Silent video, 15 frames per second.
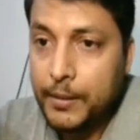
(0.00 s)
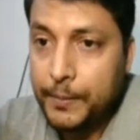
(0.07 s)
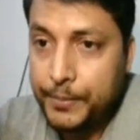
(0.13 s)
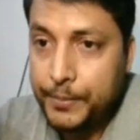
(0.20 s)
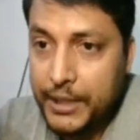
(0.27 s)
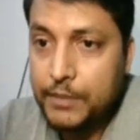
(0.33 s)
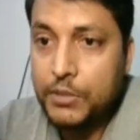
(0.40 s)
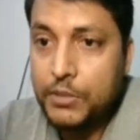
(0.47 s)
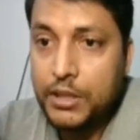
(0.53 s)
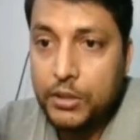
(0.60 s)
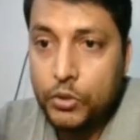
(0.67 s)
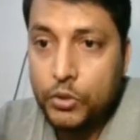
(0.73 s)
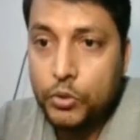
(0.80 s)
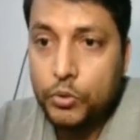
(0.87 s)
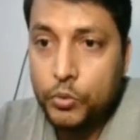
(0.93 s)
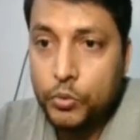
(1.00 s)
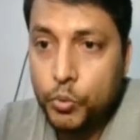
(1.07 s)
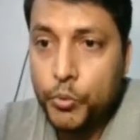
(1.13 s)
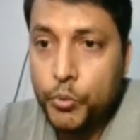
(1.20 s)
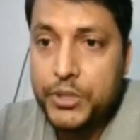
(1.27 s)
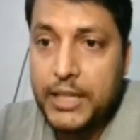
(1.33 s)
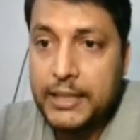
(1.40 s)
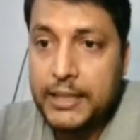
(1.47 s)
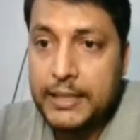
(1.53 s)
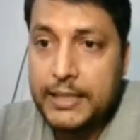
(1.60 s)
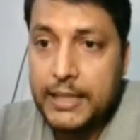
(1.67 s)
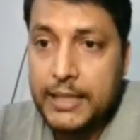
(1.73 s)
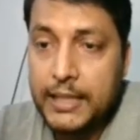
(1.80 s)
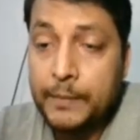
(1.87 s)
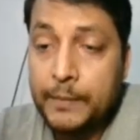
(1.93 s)
primary oocyte
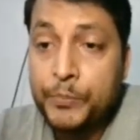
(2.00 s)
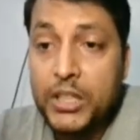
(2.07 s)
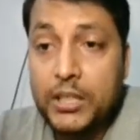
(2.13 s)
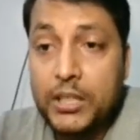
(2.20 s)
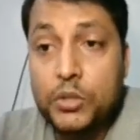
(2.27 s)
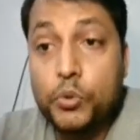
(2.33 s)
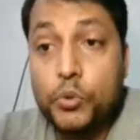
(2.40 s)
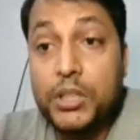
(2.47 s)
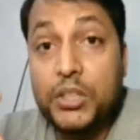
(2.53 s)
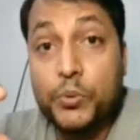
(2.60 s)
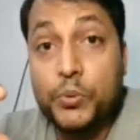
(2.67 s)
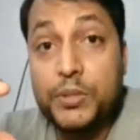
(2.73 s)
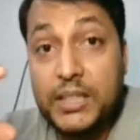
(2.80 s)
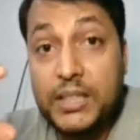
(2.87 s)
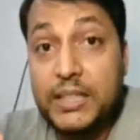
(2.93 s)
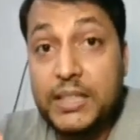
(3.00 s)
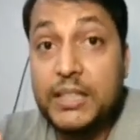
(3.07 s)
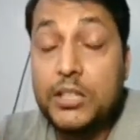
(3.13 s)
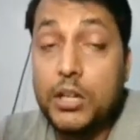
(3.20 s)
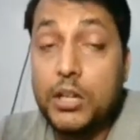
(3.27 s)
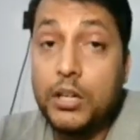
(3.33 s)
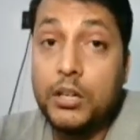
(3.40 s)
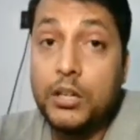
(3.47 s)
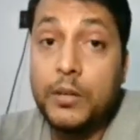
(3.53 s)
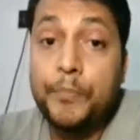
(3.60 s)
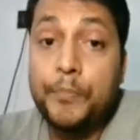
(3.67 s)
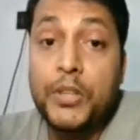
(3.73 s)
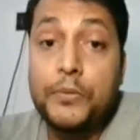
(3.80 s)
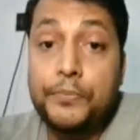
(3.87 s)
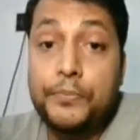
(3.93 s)
cell is going to secrete a
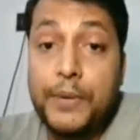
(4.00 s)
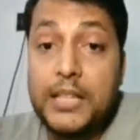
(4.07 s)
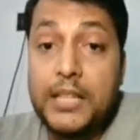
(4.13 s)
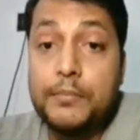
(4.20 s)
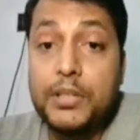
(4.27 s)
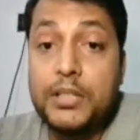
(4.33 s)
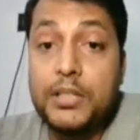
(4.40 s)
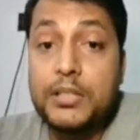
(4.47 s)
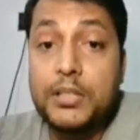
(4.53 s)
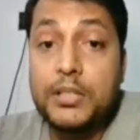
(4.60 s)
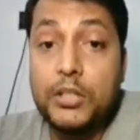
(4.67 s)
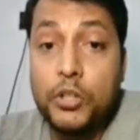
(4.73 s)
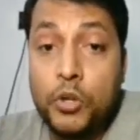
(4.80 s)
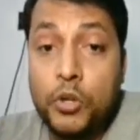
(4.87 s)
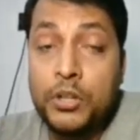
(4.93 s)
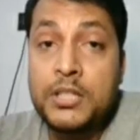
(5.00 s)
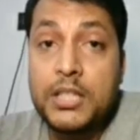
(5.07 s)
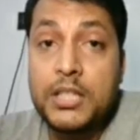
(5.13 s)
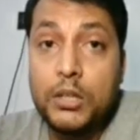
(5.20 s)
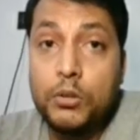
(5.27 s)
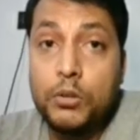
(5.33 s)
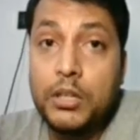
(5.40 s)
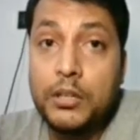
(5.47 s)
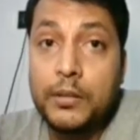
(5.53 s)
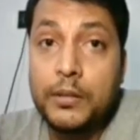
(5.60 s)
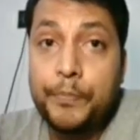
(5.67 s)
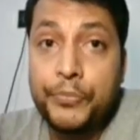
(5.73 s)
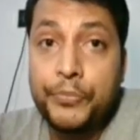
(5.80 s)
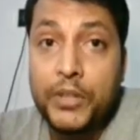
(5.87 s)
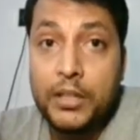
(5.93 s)
fibrous non-cellular
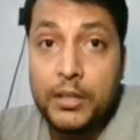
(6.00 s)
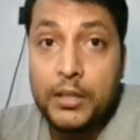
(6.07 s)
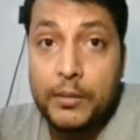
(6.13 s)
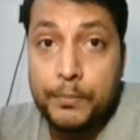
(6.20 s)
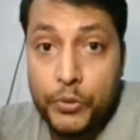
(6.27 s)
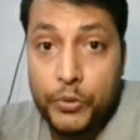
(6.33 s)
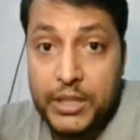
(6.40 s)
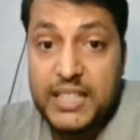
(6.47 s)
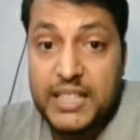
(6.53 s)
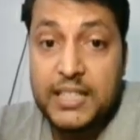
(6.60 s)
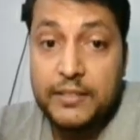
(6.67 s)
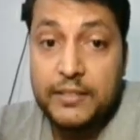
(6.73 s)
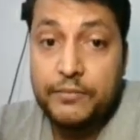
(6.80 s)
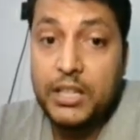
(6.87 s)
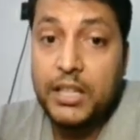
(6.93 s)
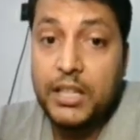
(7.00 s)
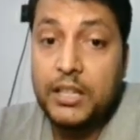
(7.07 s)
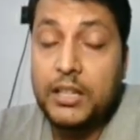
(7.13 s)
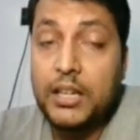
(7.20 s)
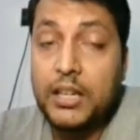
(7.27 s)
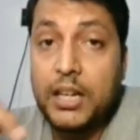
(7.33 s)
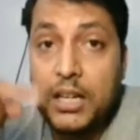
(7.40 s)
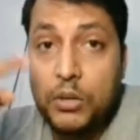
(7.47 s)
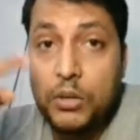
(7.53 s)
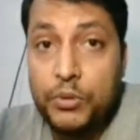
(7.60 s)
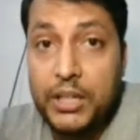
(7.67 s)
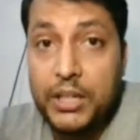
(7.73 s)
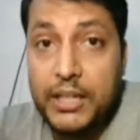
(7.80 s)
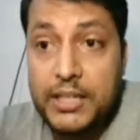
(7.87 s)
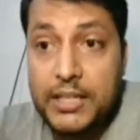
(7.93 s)
protective layer around
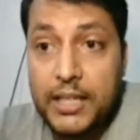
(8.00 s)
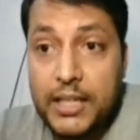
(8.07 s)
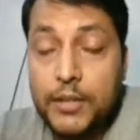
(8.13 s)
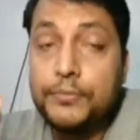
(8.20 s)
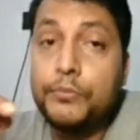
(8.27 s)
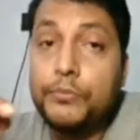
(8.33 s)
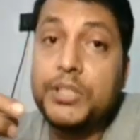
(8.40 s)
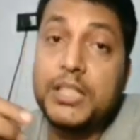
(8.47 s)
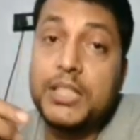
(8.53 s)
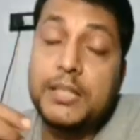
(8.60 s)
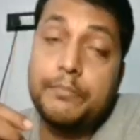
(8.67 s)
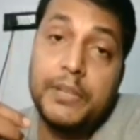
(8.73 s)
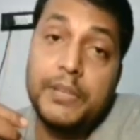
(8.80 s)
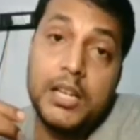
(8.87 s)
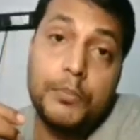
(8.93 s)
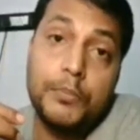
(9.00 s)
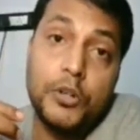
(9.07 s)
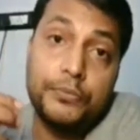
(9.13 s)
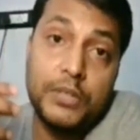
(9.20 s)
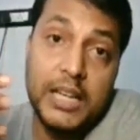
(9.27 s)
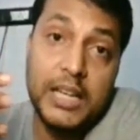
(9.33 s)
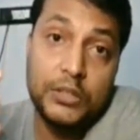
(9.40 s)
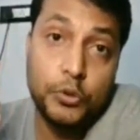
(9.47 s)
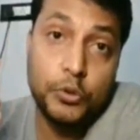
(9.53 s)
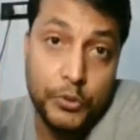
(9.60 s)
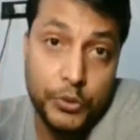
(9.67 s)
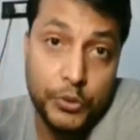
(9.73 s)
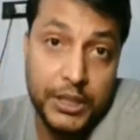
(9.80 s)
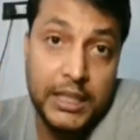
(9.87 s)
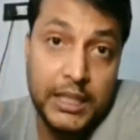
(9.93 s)
itself, which is made up of
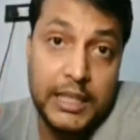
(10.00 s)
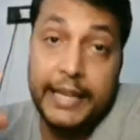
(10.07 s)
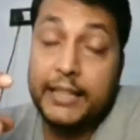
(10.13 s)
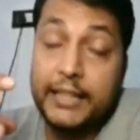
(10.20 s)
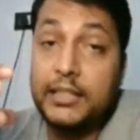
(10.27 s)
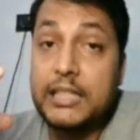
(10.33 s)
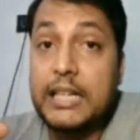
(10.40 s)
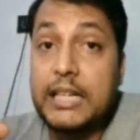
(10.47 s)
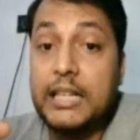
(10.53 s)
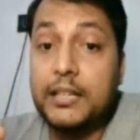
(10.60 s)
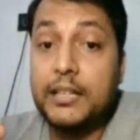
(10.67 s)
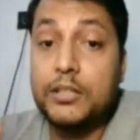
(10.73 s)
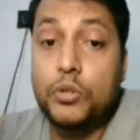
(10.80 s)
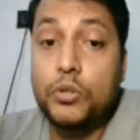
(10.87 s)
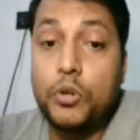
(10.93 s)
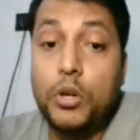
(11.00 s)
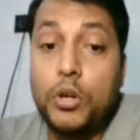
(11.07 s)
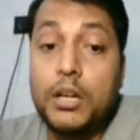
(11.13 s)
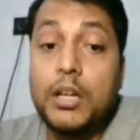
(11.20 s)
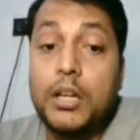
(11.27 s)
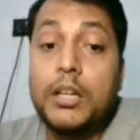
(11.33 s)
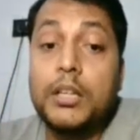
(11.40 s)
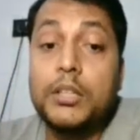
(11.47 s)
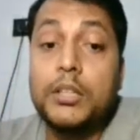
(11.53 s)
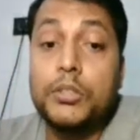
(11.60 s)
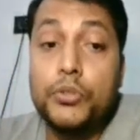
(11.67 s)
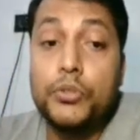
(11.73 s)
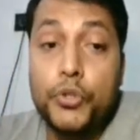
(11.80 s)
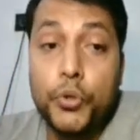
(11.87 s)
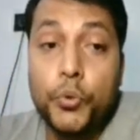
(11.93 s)
glycoprotein, and this layer is called
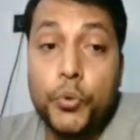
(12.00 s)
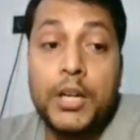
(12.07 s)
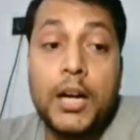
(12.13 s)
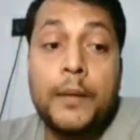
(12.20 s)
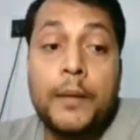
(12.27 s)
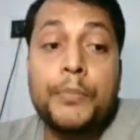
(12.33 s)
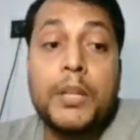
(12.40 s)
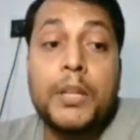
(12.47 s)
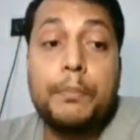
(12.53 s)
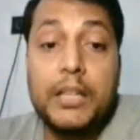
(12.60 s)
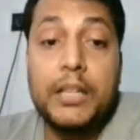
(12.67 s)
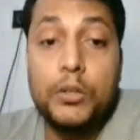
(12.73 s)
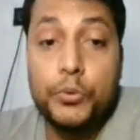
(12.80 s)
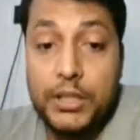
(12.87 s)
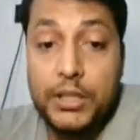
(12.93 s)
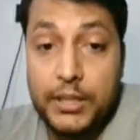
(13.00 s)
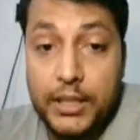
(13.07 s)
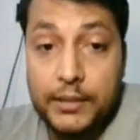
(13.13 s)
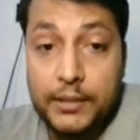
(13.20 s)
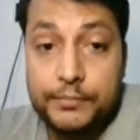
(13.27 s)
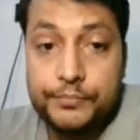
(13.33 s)
zona pellucida.